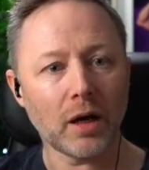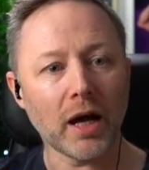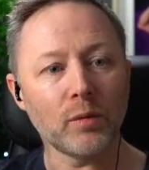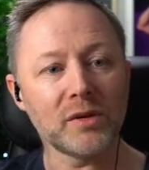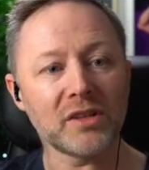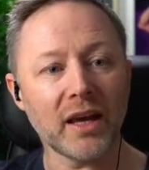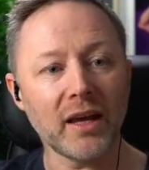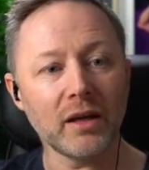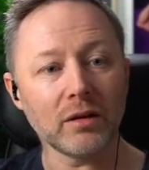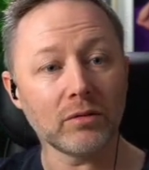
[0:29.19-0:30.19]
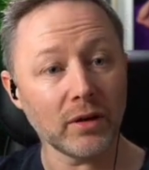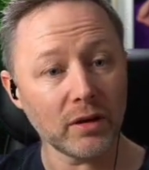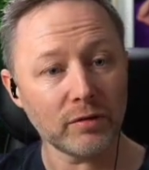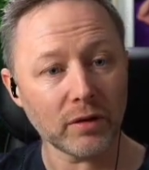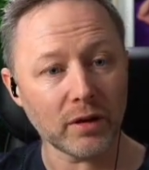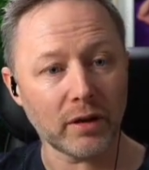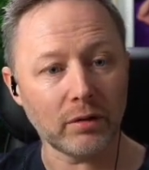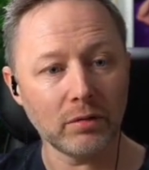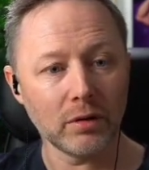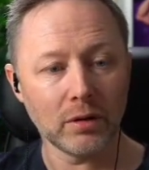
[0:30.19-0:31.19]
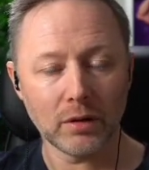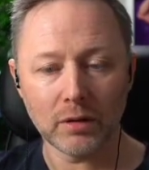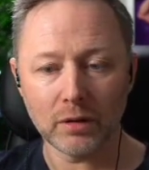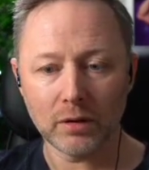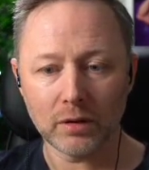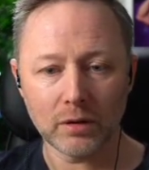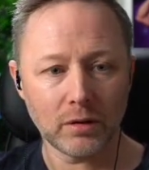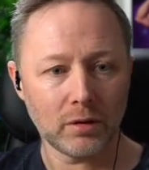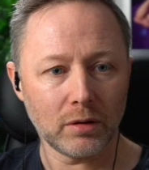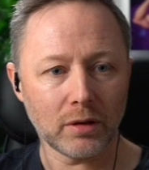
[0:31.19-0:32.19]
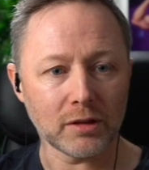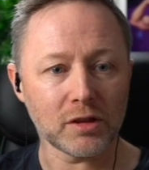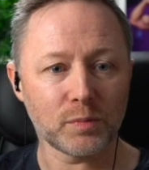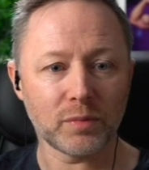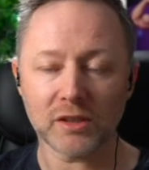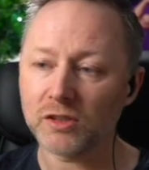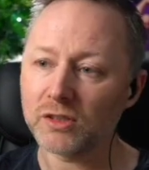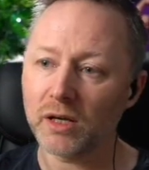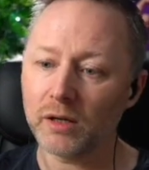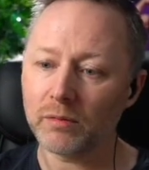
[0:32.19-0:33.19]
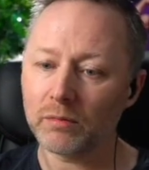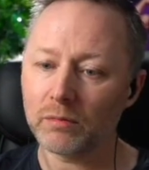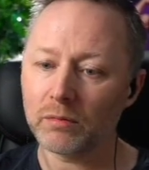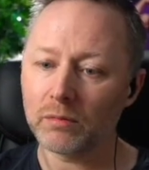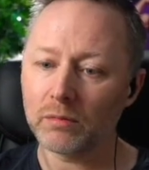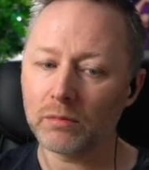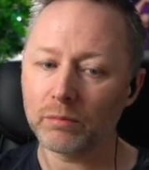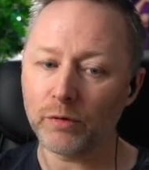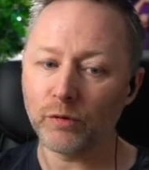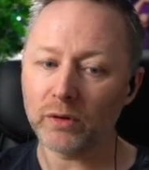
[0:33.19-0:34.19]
I was 8. Really? Fucking hell. This is before